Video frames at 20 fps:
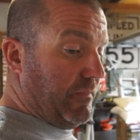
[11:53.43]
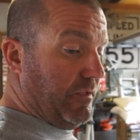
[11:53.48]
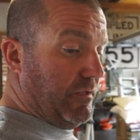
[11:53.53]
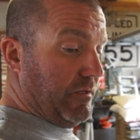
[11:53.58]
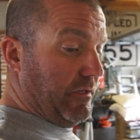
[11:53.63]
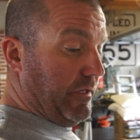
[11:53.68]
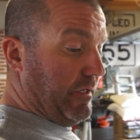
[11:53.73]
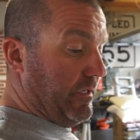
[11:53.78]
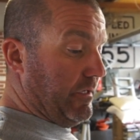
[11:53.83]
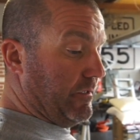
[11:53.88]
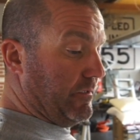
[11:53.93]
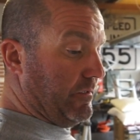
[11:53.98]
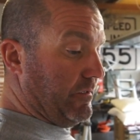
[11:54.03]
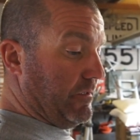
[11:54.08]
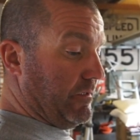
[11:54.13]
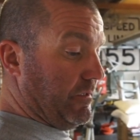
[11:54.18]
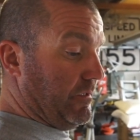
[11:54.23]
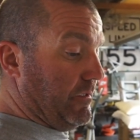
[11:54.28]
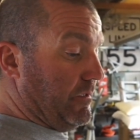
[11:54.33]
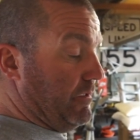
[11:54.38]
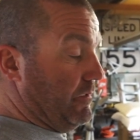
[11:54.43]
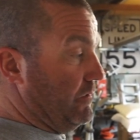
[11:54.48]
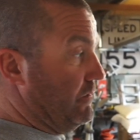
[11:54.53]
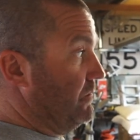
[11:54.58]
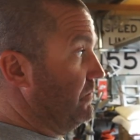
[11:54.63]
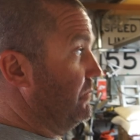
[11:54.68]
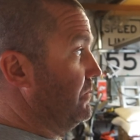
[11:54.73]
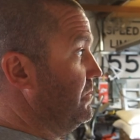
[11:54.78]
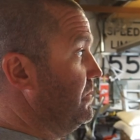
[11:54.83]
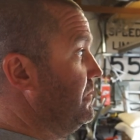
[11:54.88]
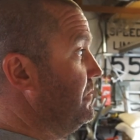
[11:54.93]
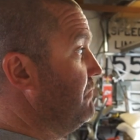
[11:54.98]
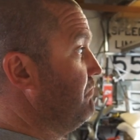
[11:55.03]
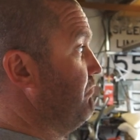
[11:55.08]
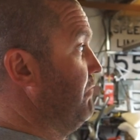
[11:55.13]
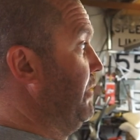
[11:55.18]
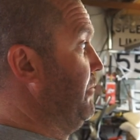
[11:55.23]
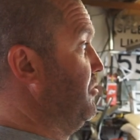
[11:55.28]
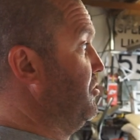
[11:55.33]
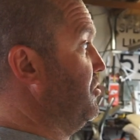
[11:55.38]
and
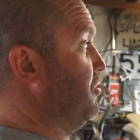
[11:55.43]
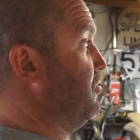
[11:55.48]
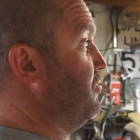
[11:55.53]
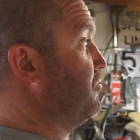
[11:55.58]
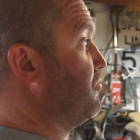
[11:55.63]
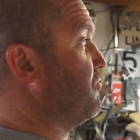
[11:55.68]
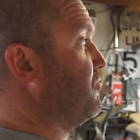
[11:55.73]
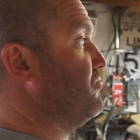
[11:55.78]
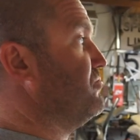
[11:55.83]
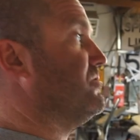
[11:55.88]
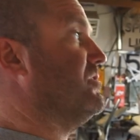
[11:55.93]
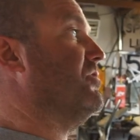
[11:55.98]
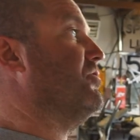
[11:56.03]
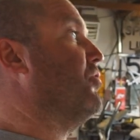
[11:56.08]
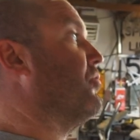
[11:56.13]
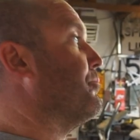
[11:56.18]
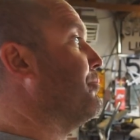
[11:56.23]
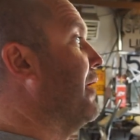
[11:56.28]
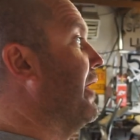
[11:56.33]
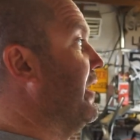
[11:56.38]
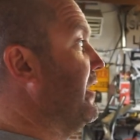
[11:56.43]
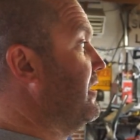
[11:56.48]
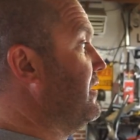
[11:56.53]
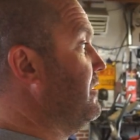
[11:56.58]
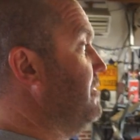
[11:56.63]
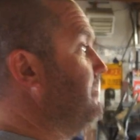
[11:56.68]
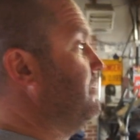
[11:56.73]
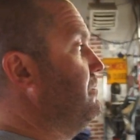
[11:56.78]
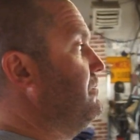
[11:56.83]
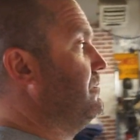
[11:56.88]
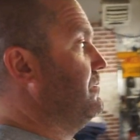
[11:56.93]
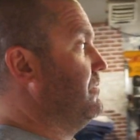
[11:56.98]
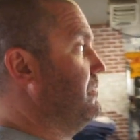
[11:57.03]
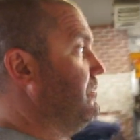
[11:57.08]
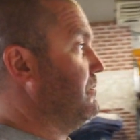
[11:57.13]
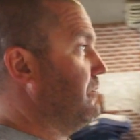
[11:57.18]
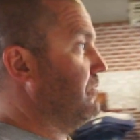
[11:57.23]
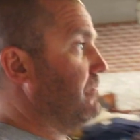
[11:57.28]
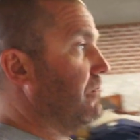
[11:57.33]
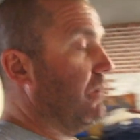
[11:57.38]
maybe go cruise the dirt bike.
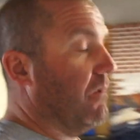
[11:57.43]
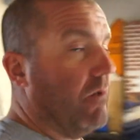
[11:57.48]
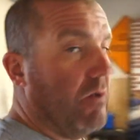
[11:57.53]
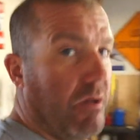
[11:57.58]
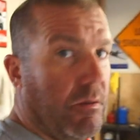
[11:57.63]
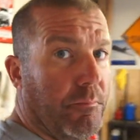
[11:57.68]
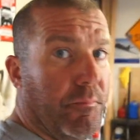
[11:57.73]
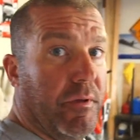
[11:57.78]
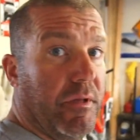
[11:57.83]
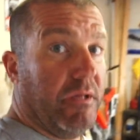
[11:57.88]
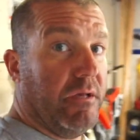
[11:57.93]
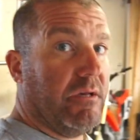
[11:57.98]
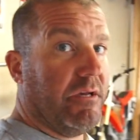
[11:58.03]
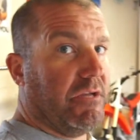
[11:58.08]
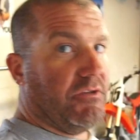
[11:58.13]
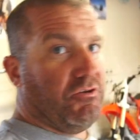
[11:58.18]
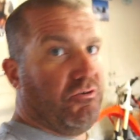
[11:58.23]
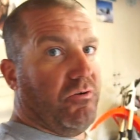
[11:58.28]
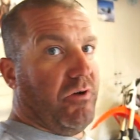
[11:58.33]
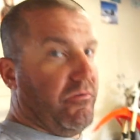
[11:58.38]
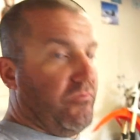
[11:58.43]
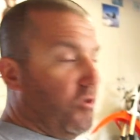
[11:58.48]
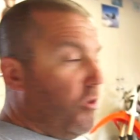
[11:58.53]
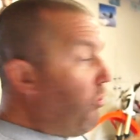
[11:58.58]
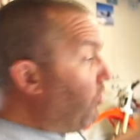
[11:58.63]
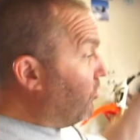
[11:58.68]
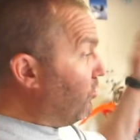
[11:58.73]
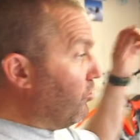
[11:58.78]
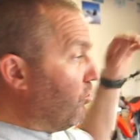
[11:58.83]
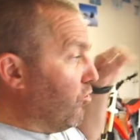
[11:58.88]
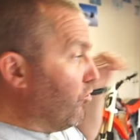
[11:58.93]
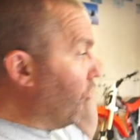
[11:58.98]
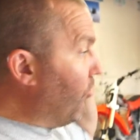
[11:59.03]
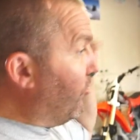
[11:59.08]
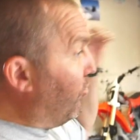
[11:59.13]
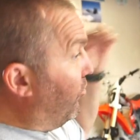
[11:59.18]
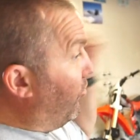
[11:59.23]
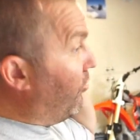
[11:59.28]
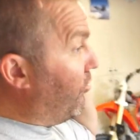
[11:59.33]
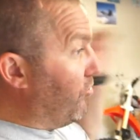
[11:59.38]
I do have
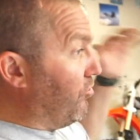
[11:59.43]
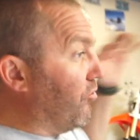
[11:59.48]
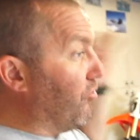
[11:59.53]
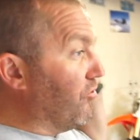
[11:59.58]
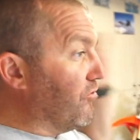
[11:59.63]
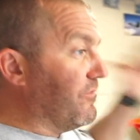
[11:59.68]
old